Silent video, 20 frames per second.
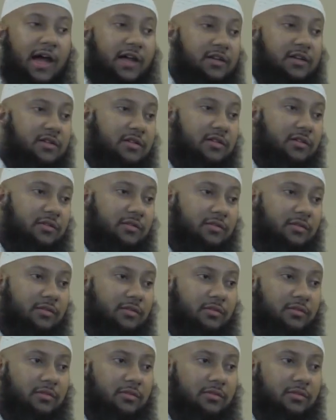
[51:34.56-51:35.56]
And?
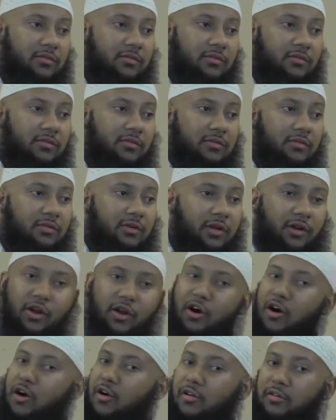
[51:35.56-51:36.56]

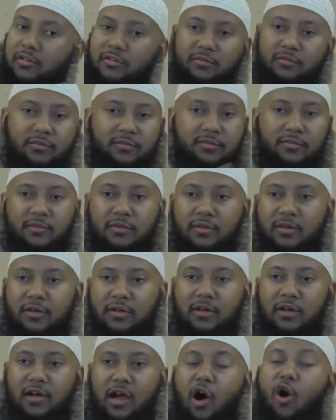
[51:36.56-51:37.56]
No.
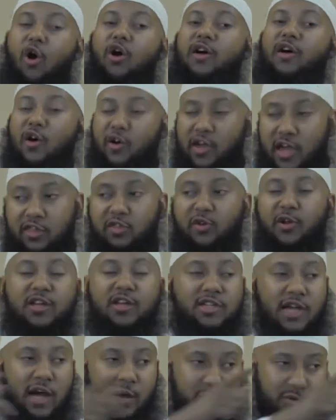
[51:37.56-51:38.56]
Oh, okay,
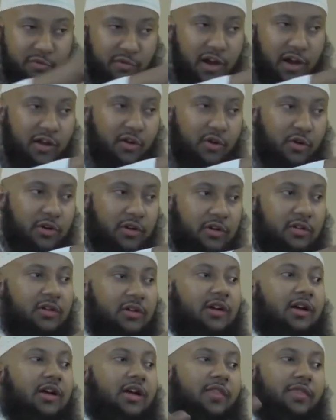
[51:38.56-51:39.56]
3 times. Very
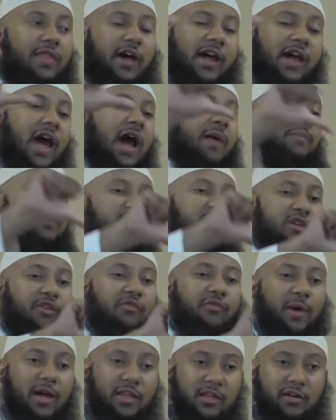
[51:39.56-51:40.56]
good. The
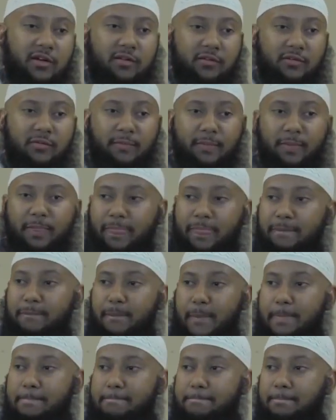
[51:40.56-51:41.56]
captives of Badr,
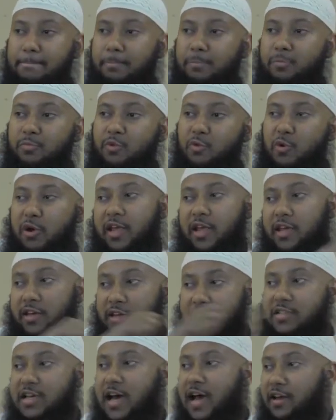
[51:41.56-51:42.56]
when
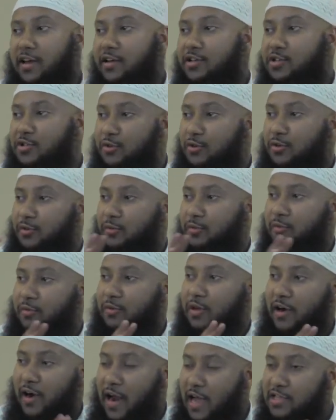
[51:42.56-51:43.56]
he decided to
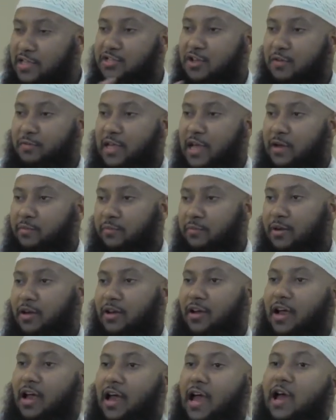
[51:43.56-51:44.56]
ransom
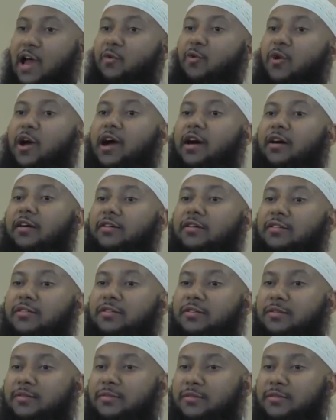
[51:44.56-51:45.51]
them. And where?